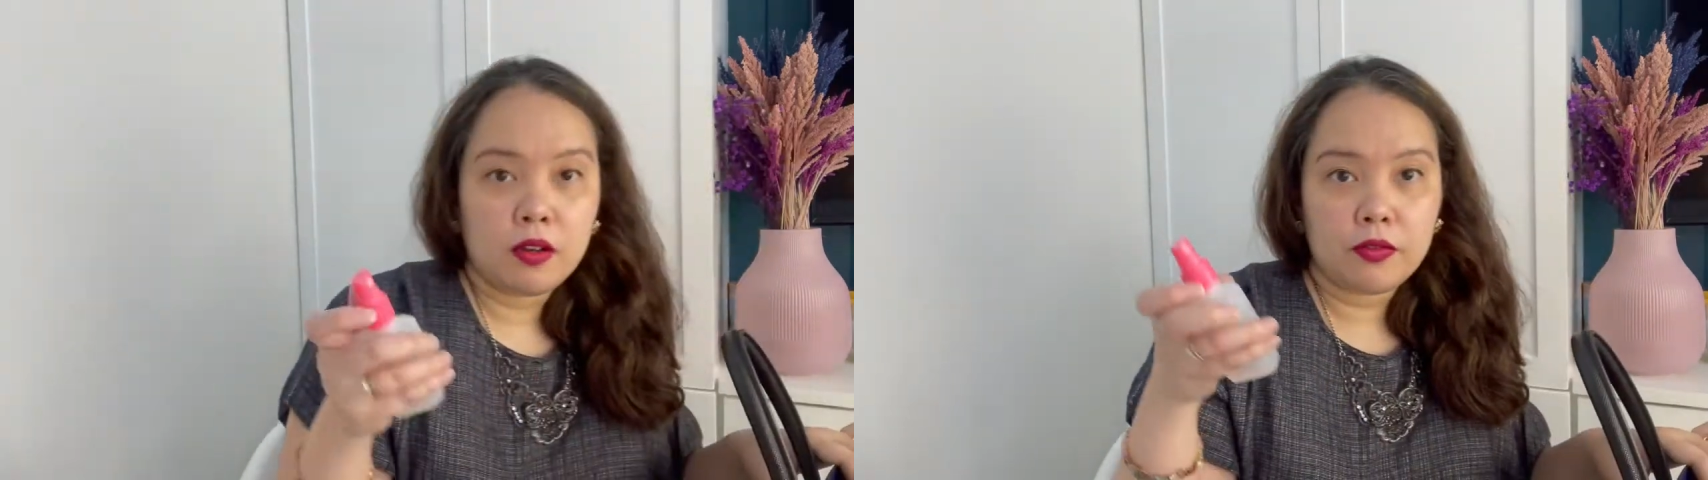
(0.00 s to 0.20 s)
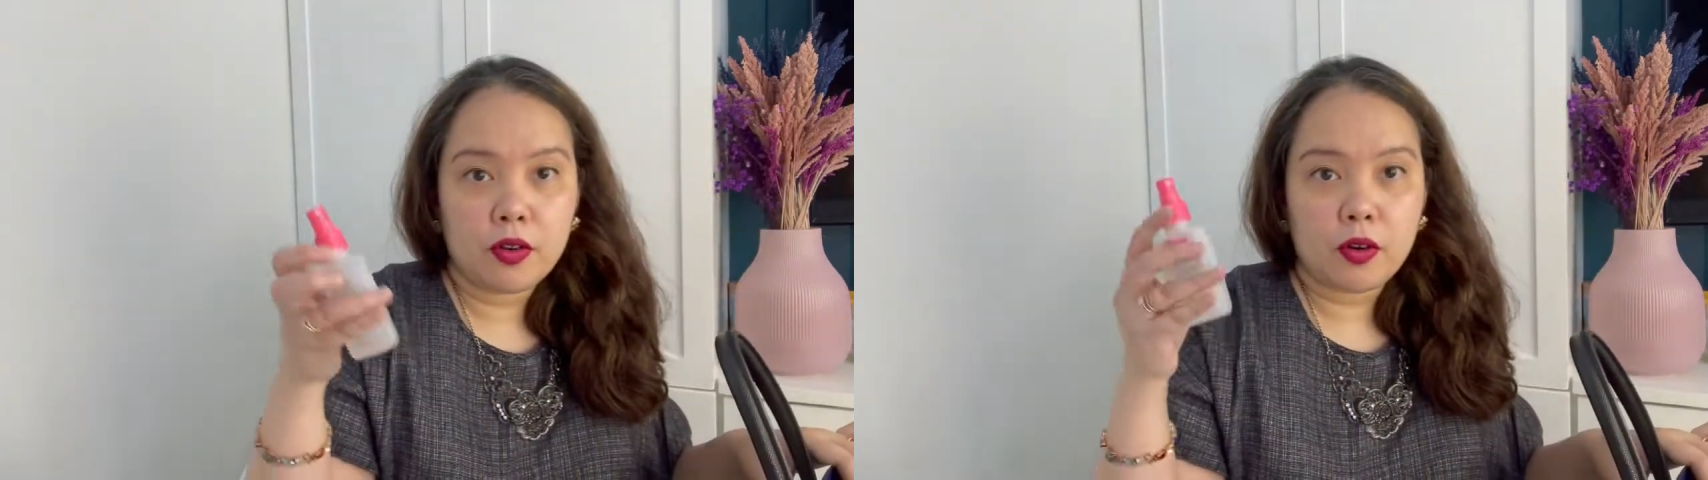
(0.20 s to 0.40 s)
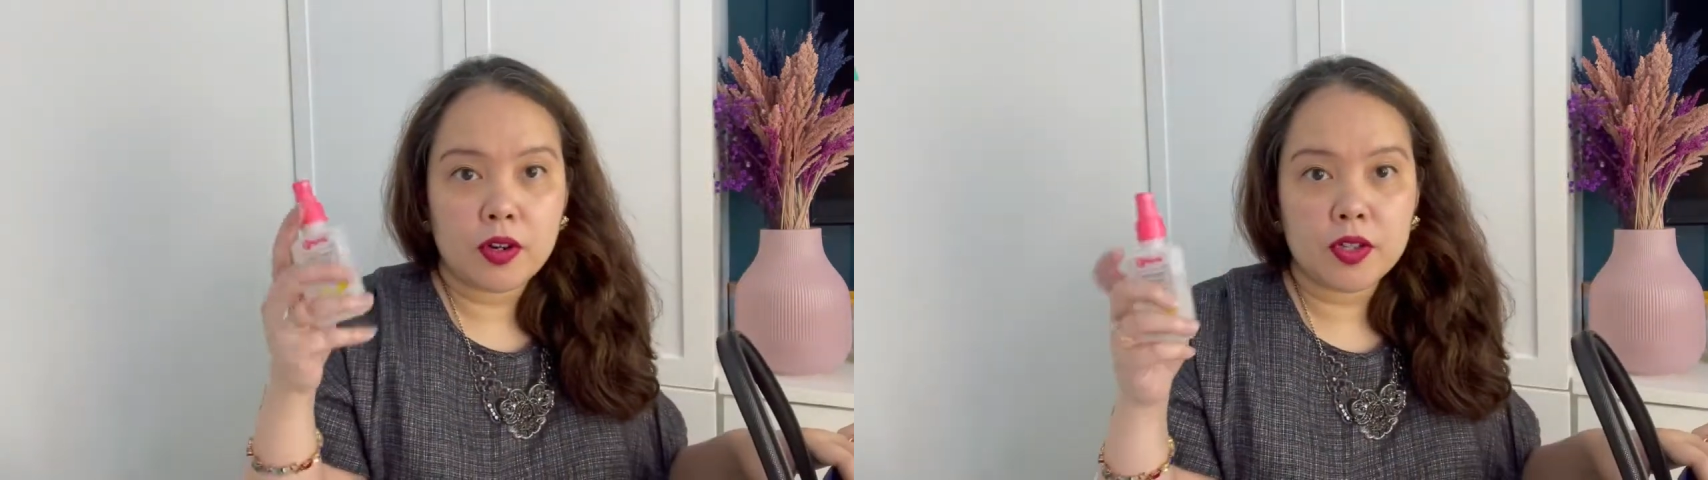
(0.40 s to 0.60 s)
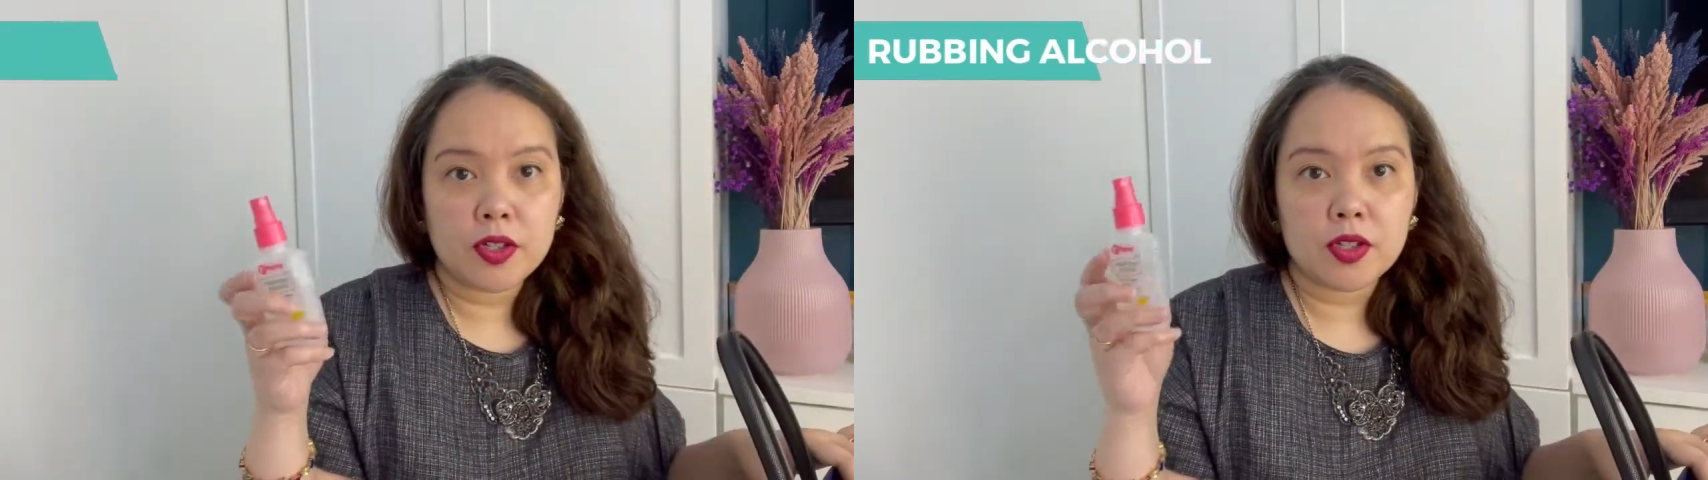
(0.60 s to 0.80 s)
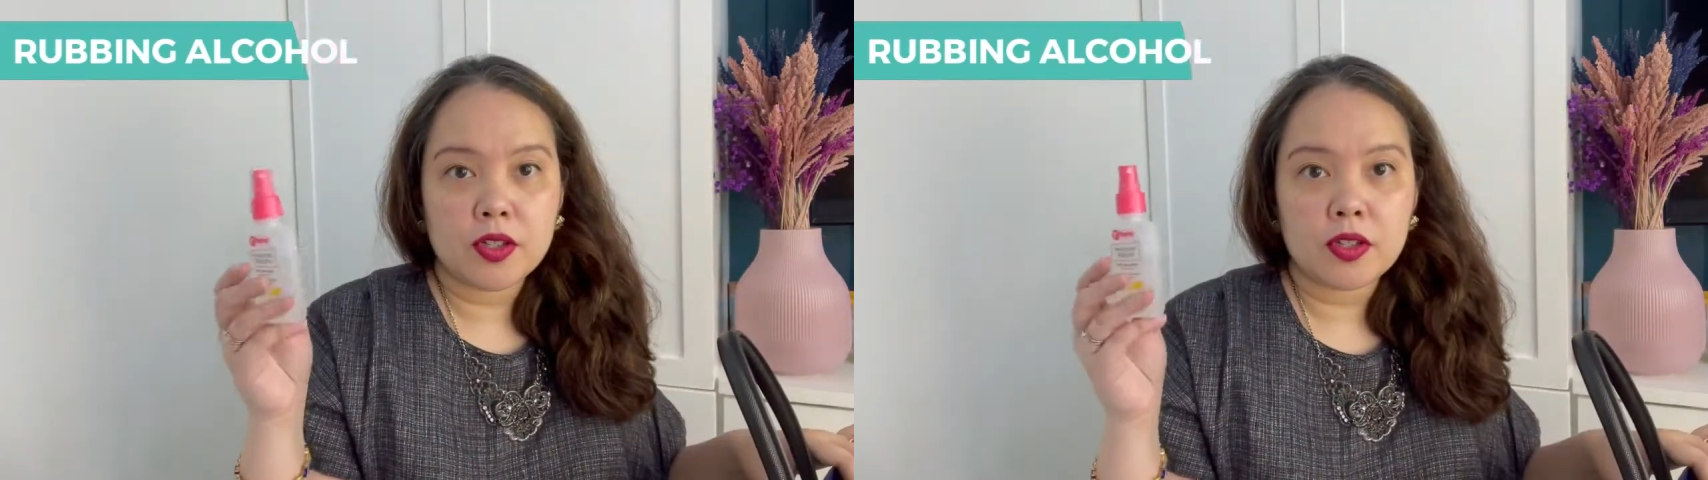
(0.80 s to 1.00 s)
Of
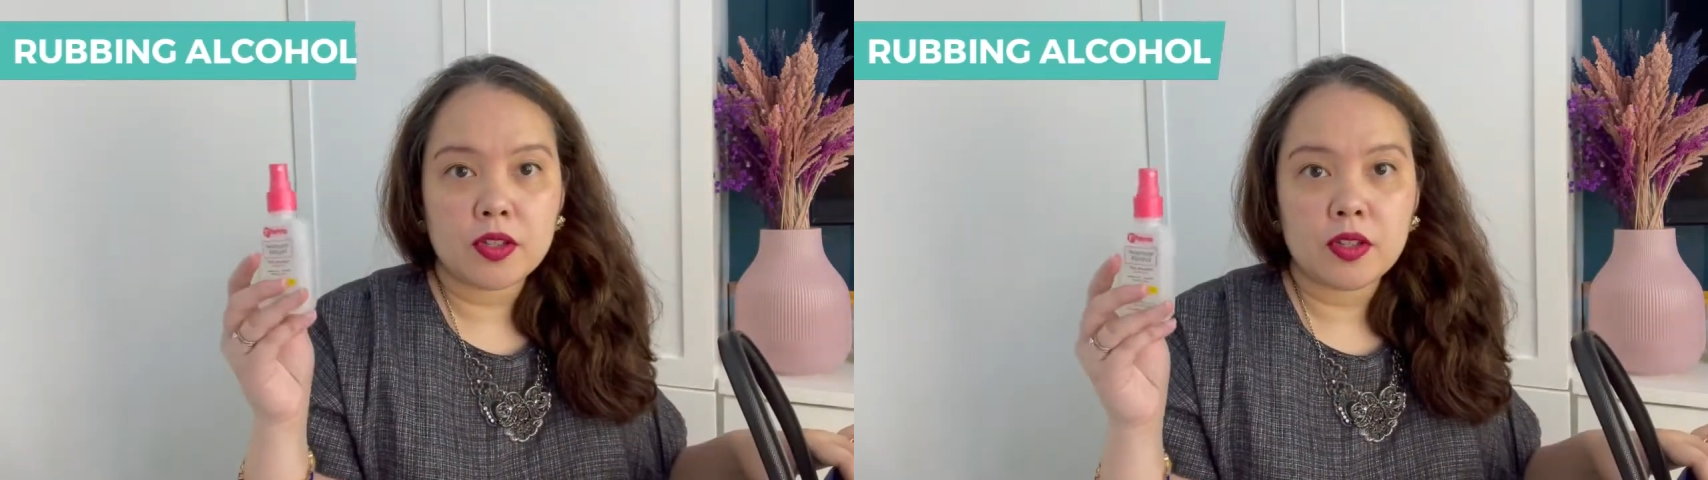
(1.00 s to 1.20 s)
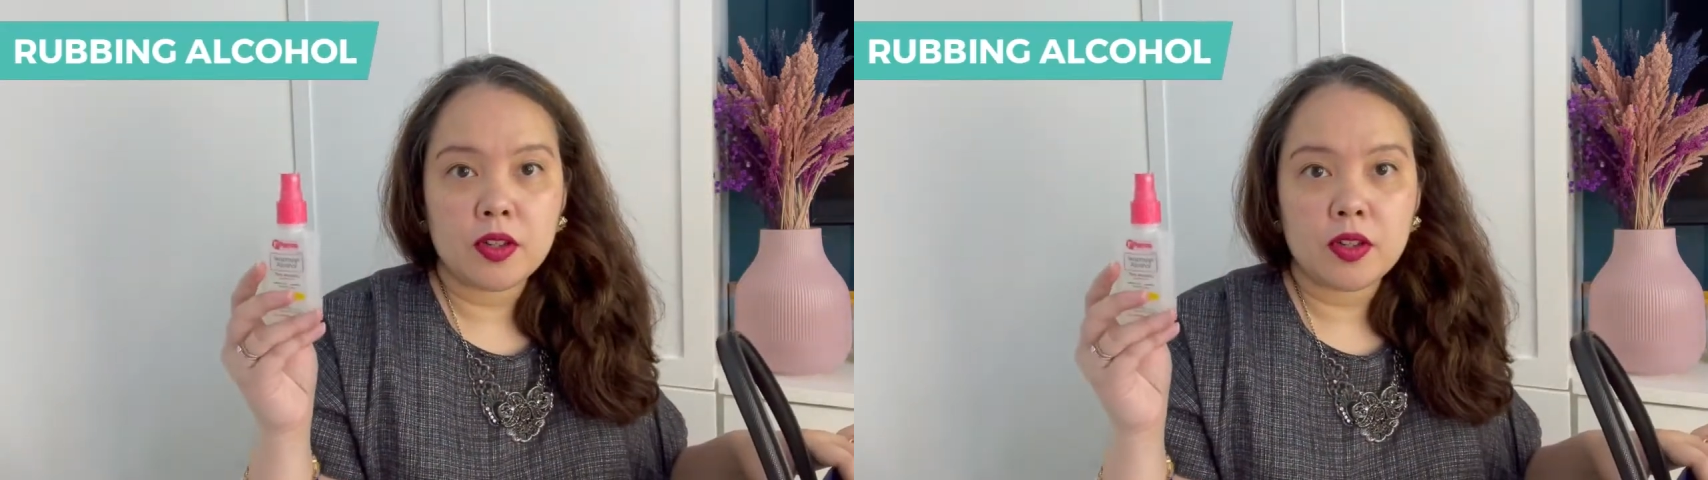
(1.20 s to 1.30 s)
course,